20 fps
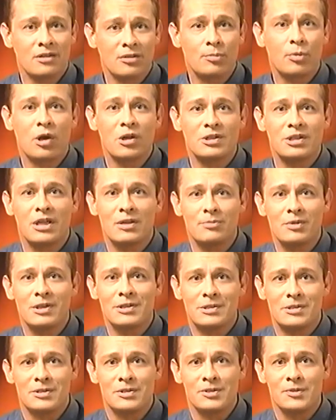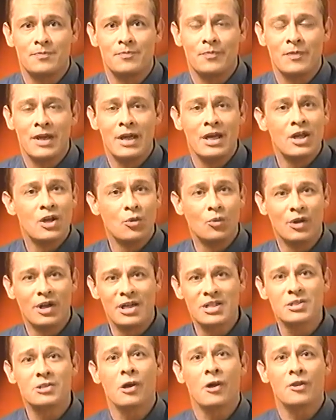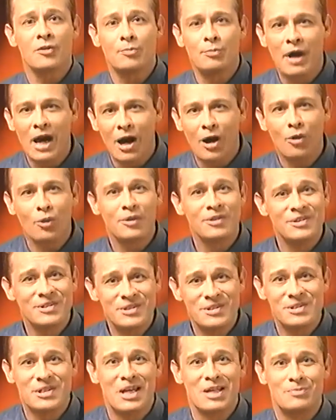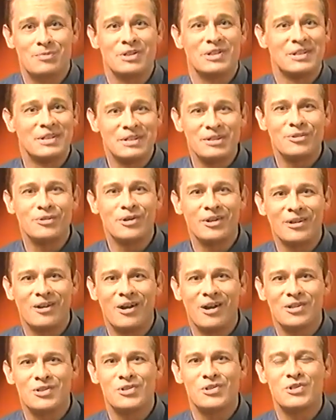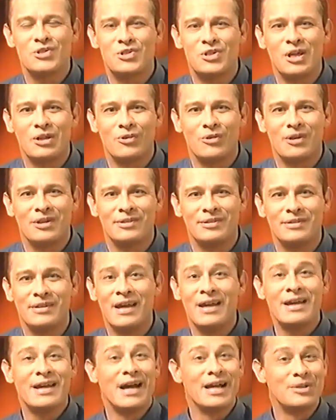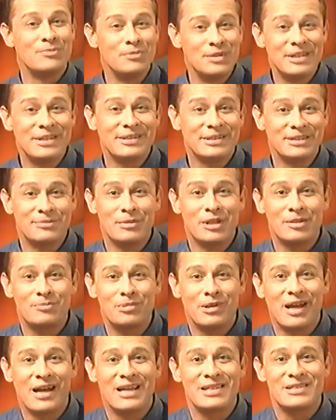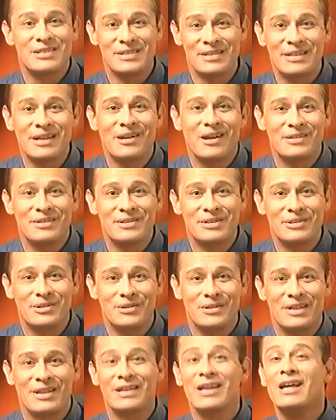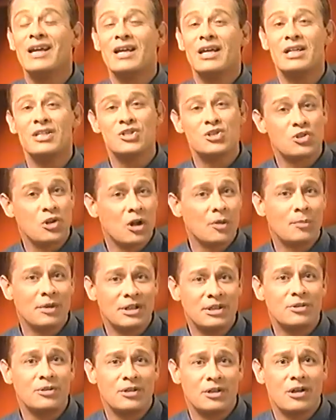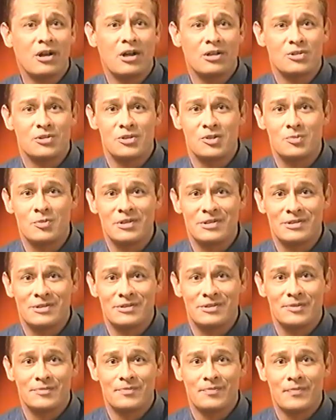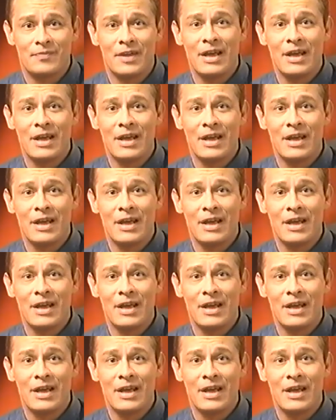on a part-time basis. When I saw the power and the excitement that internet auctions generated, I immediately made plans to get on the internet and start my internet auctions business.